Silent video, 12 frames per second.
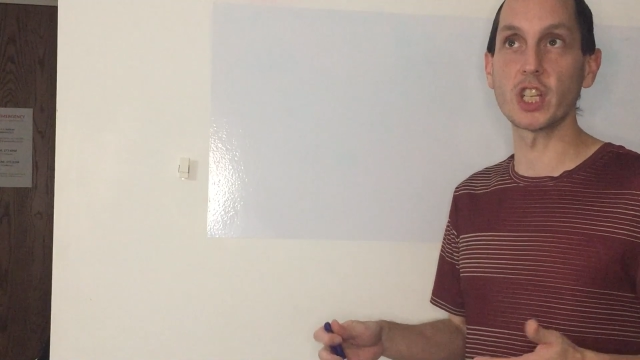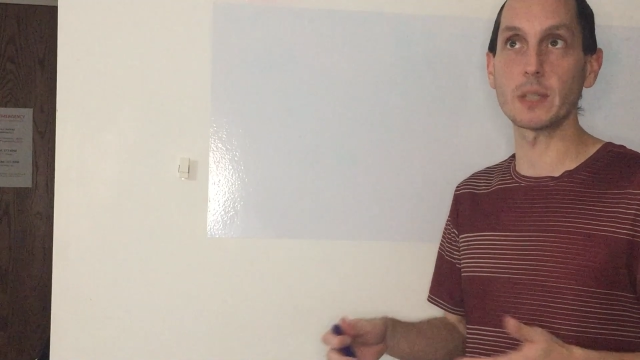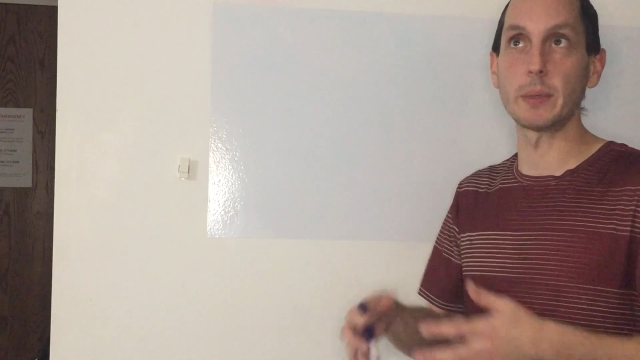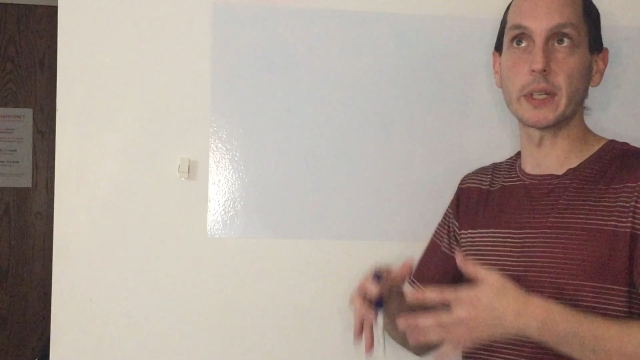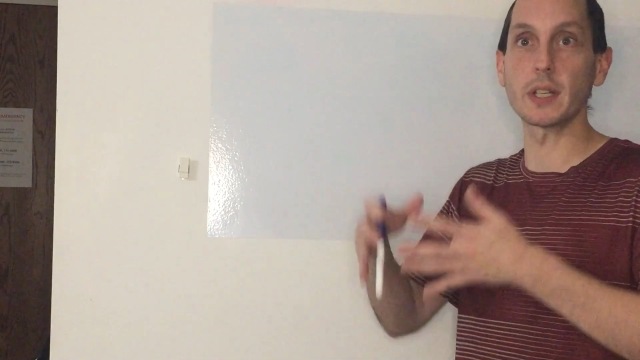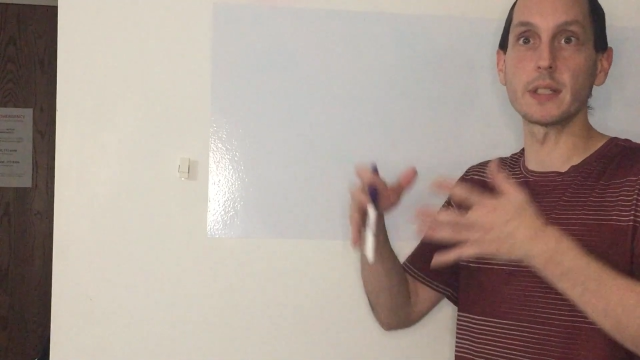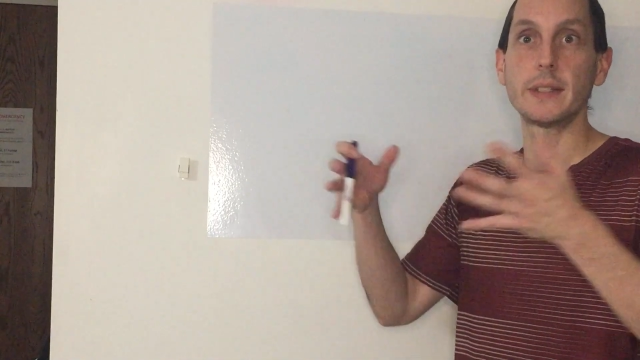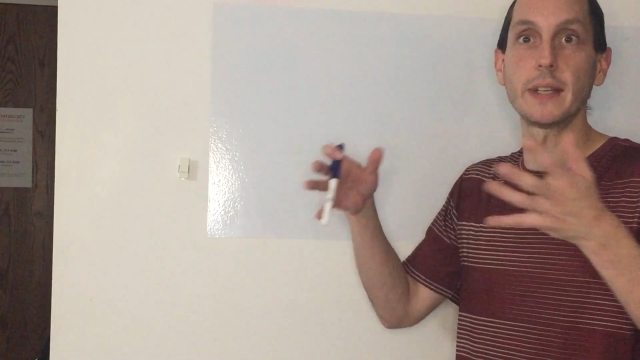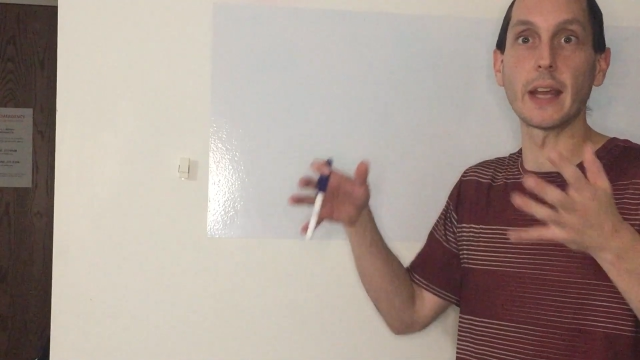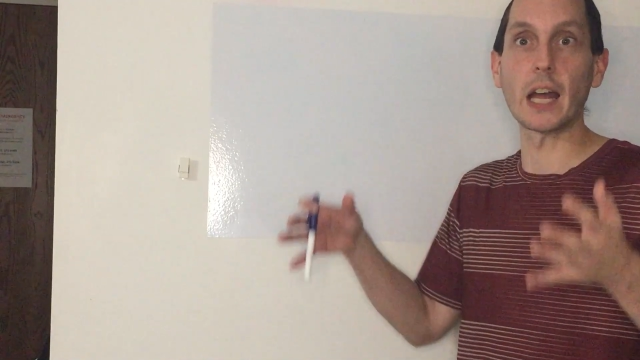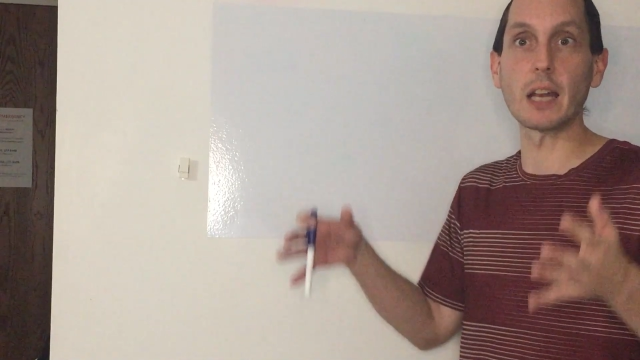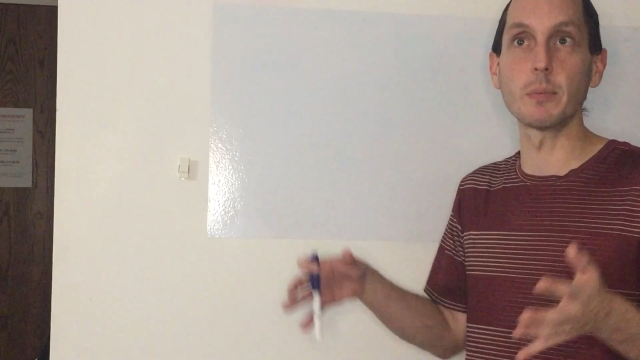just because
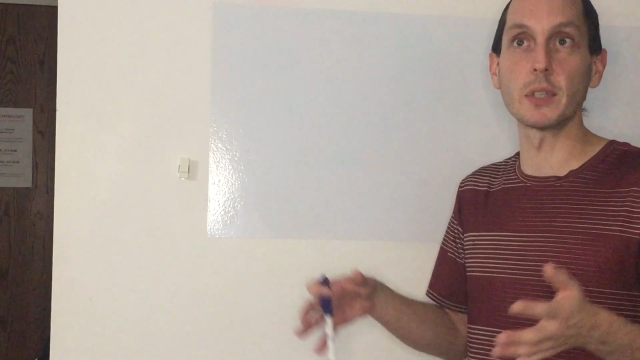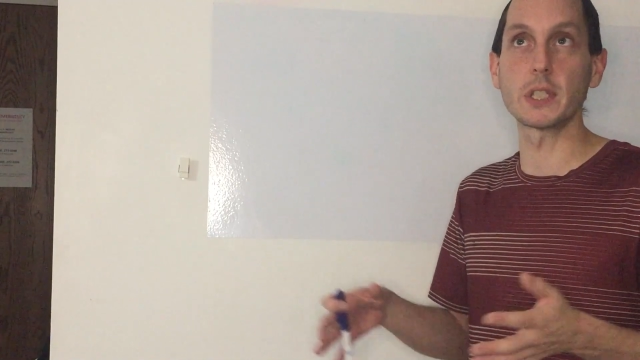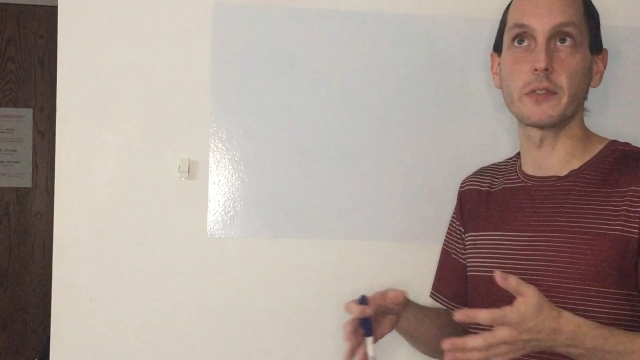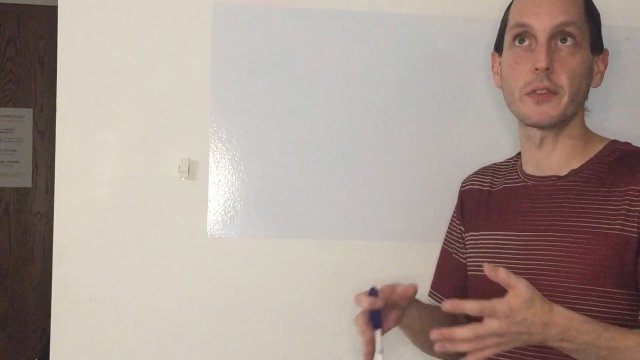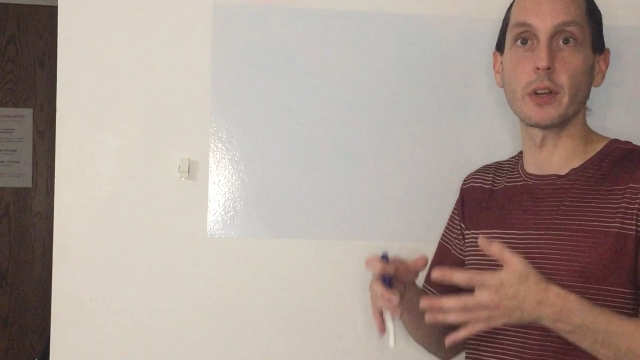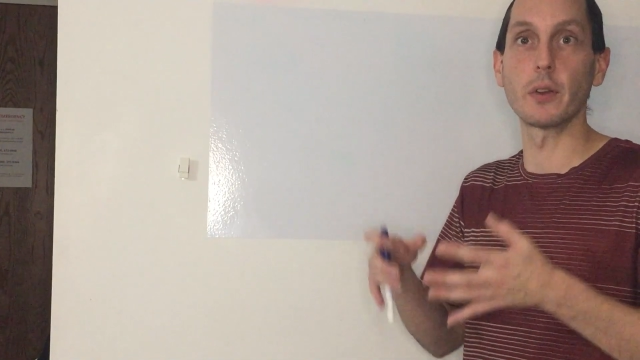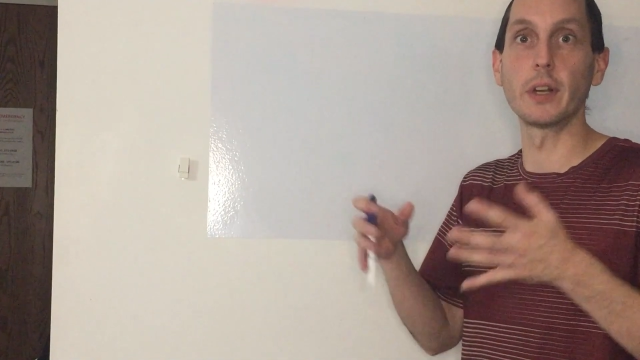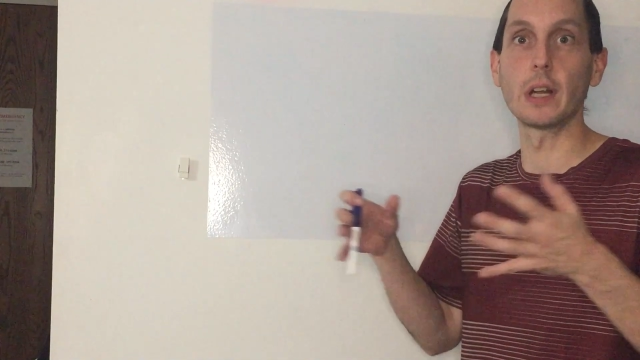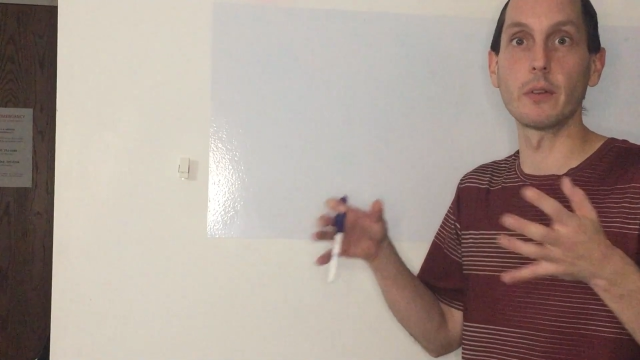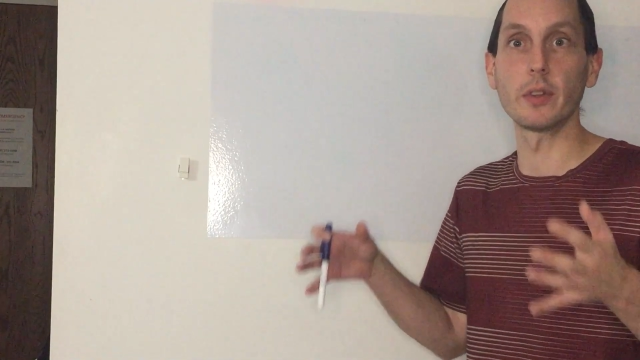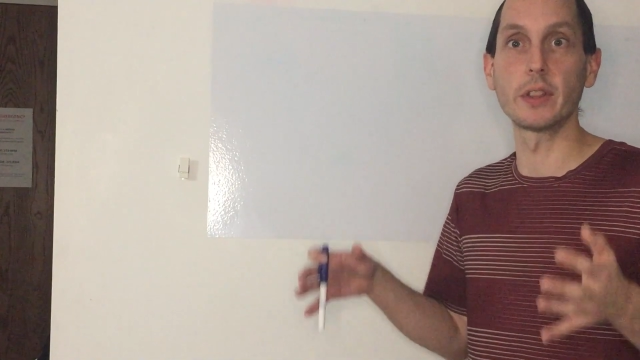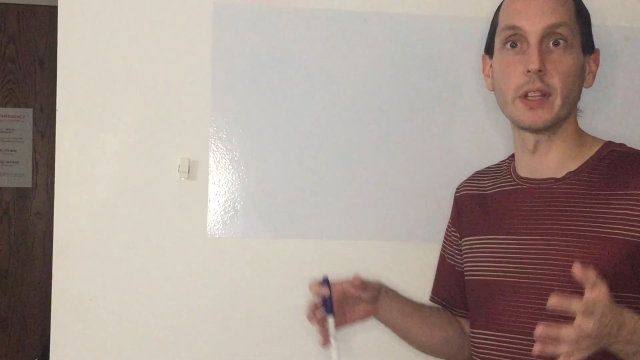the atmosphere and
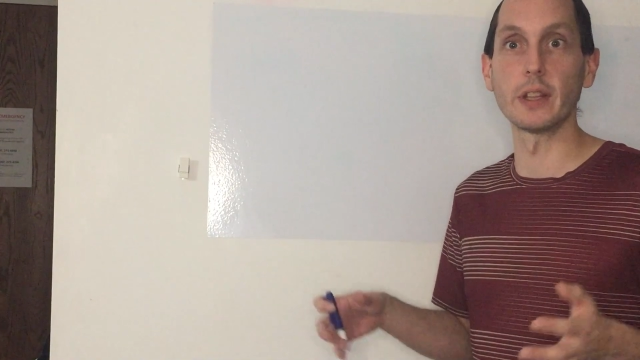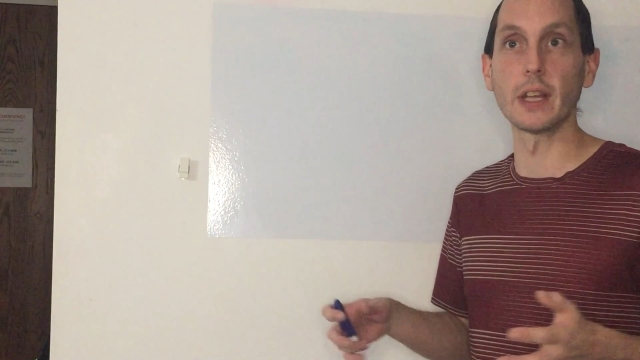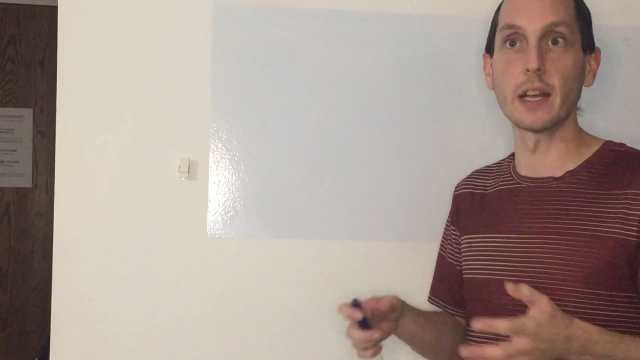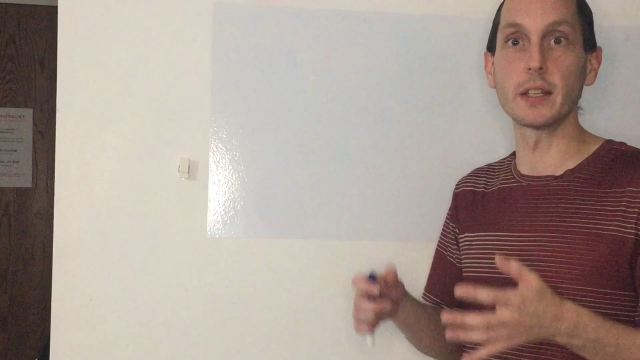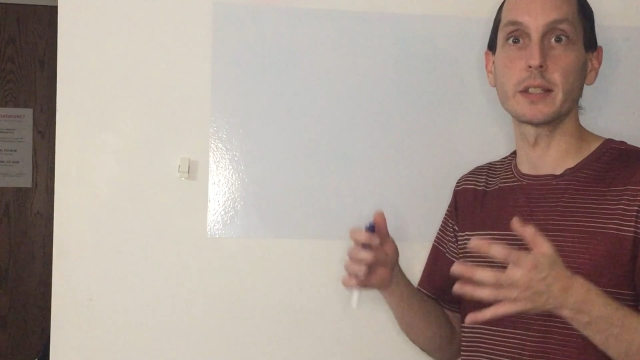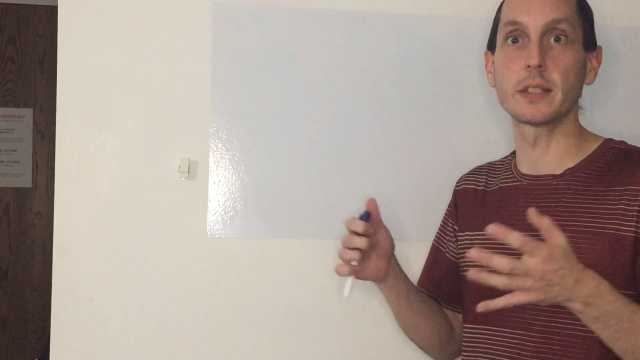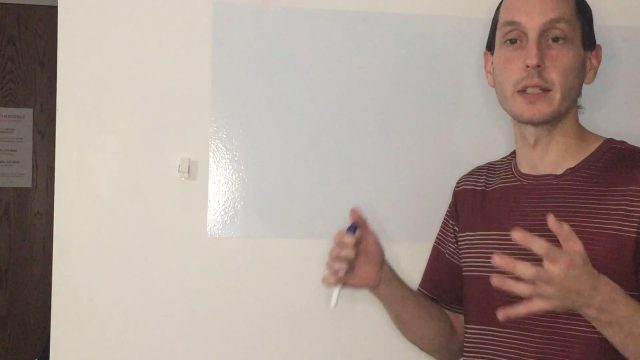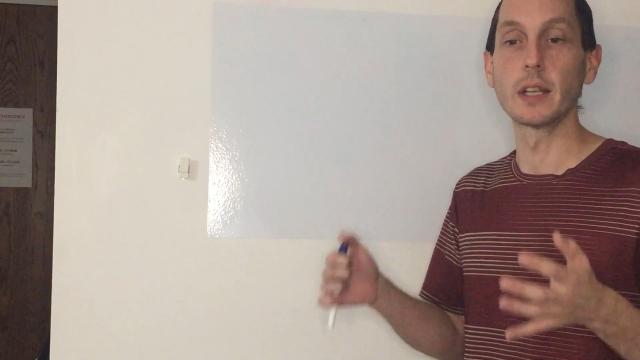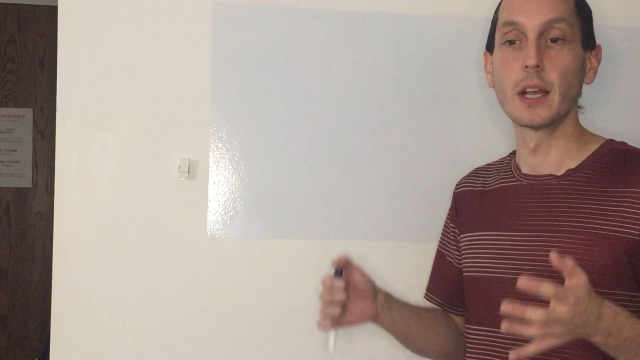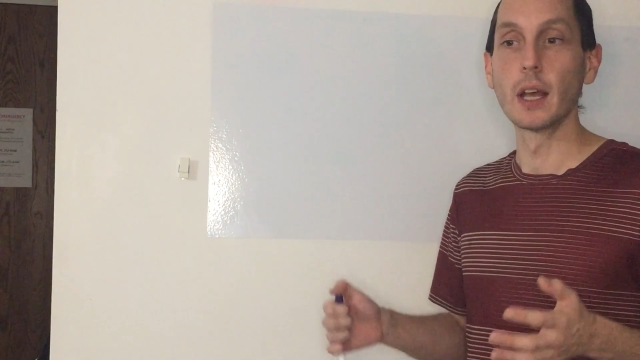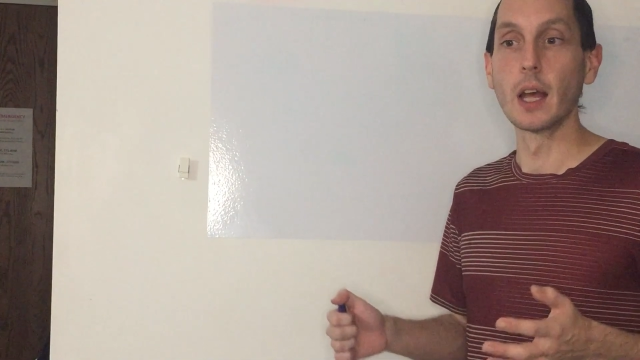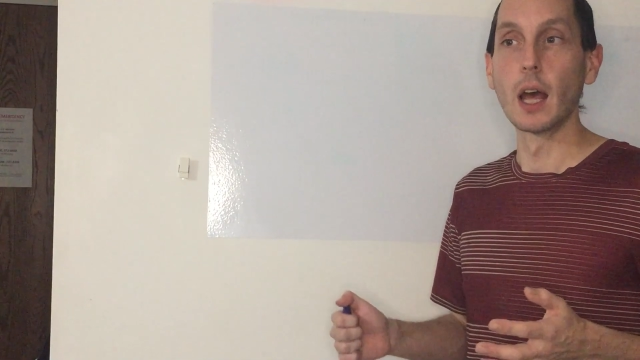everything else.